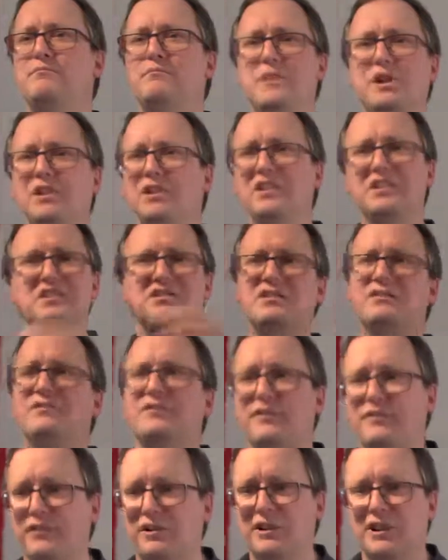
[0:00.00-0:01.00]
millions of
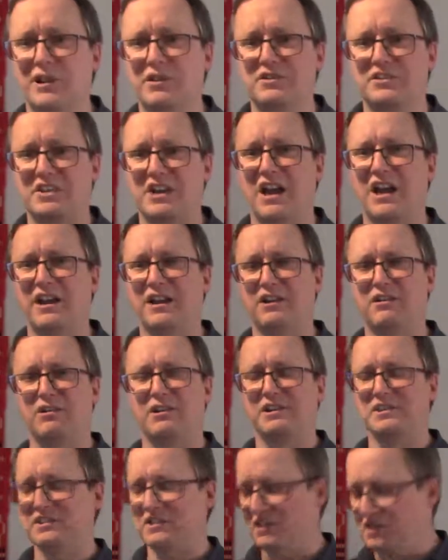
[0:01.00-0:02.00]
different loci
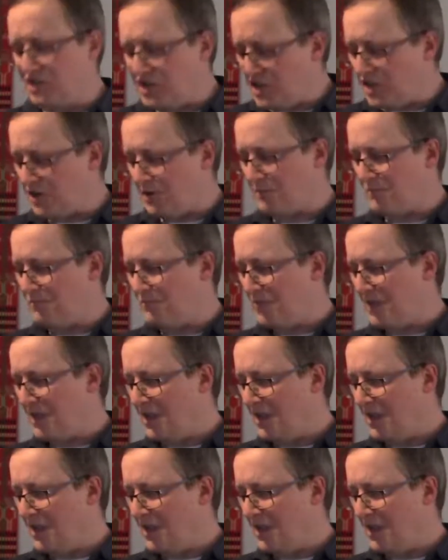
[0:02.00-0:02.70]
across the genome,